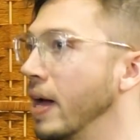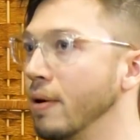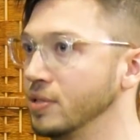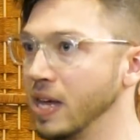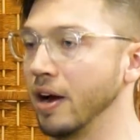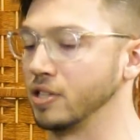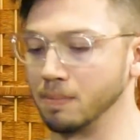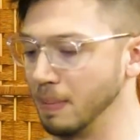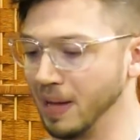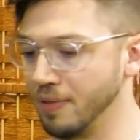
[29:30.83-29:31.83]
I was there. Some
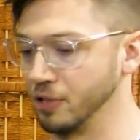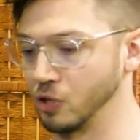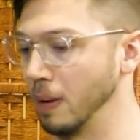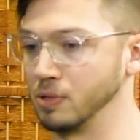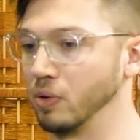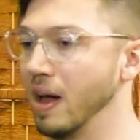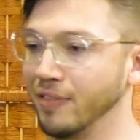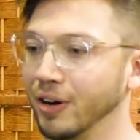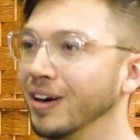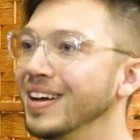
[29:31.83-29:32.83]
people had their scripts or
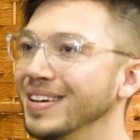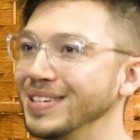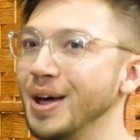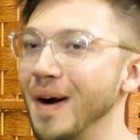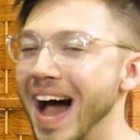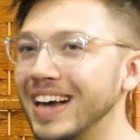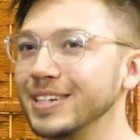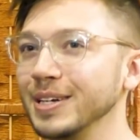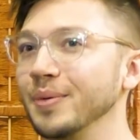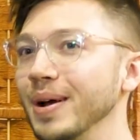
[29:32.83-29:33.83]
whatever. So
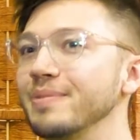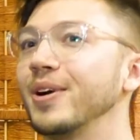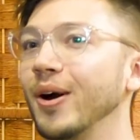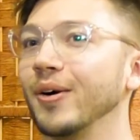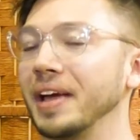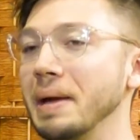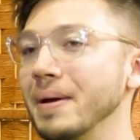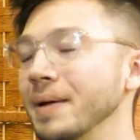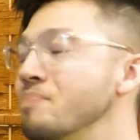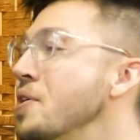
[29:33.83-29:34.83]
actually, one girl came
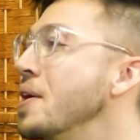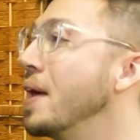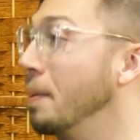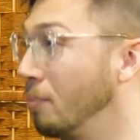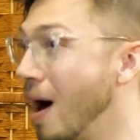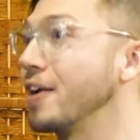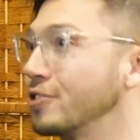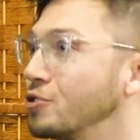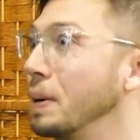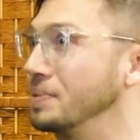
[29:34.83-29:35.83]
in and brought her
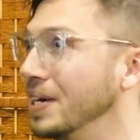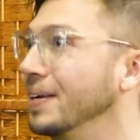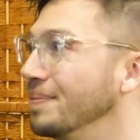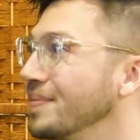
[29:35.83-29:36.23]
script in.